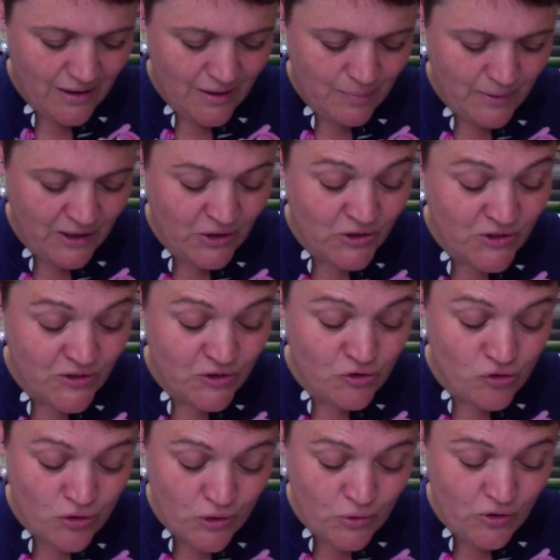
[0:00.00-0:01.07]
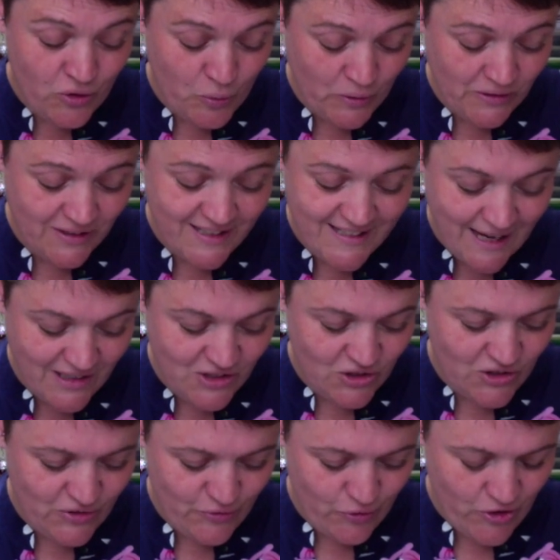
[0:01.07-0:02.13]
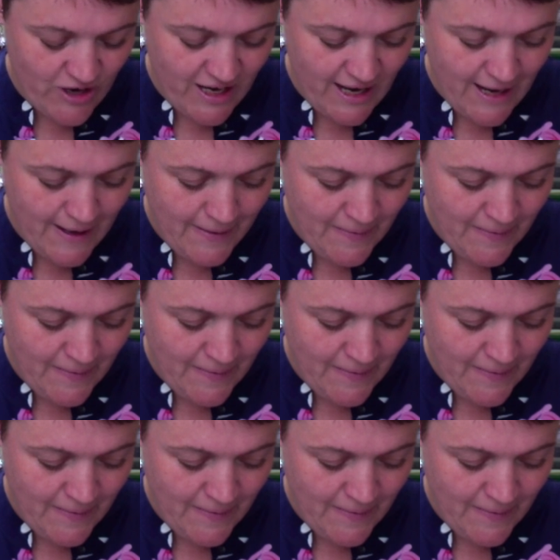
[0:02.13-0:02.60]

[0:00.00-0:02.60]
because the truth will set us free.